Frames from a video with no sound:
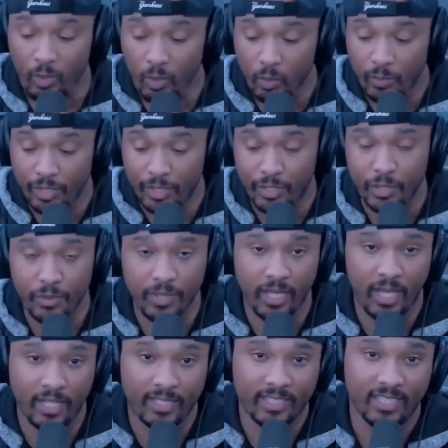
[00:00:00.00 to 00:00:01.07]
We do
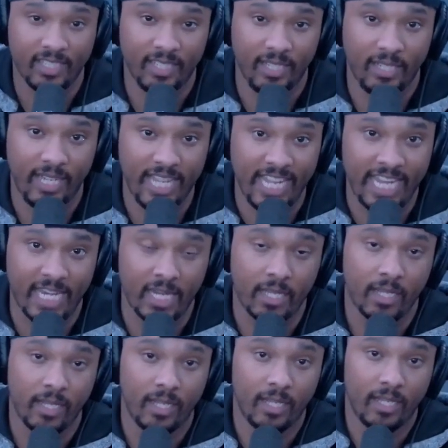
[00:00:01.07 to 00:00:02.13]
not need
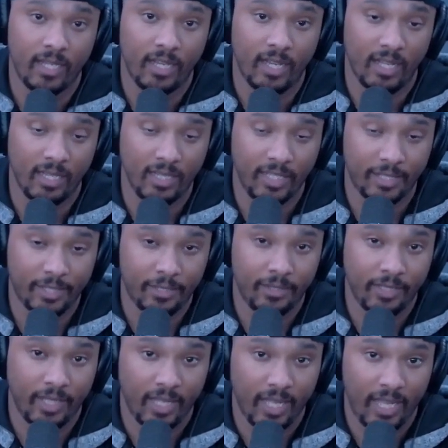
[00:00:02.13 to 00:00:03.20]
a little
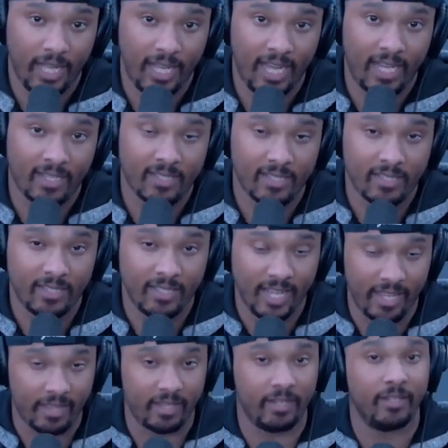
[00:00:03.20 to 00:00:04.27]
ass
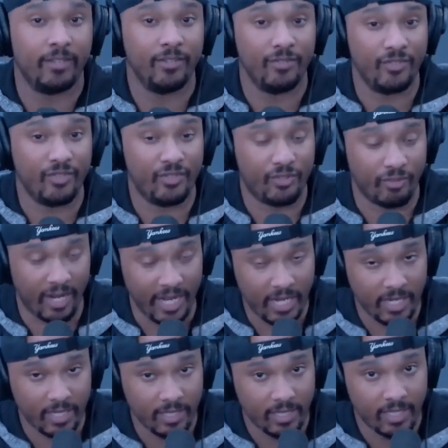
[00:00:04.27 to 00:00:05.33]
Nathan Drake